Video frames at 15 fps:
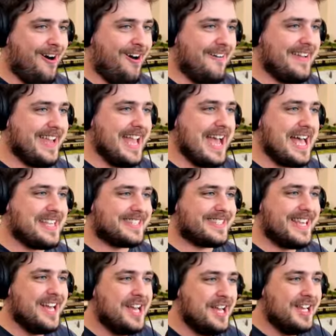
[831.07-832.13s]
Oh, yes,
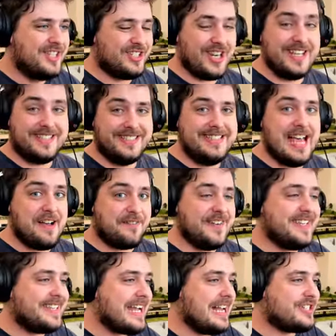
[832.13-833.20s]
she is
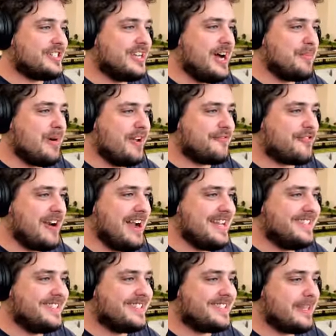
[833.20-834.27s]
definitely catching up, my
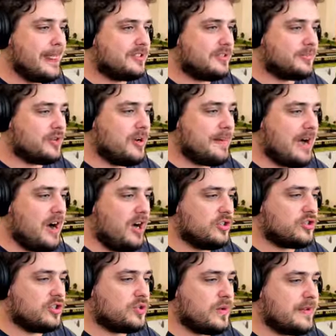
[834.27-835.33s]
friends, because I'm doing about
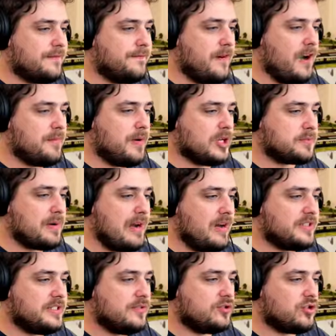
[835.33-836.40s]
125 miles per
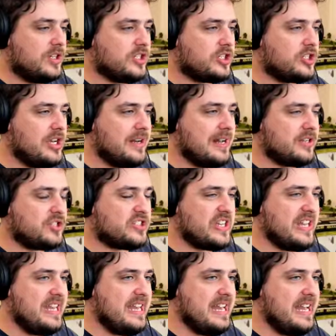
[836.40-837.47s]
hour. So we'll try and slow down just a
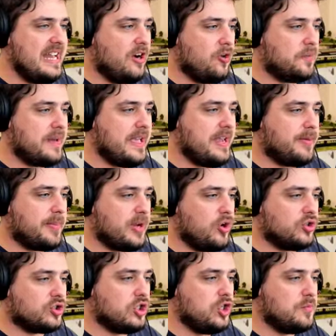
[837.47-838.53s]
little bit, but
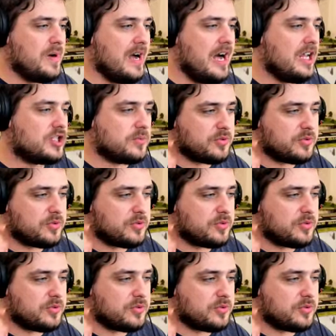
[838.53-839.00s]
not too much.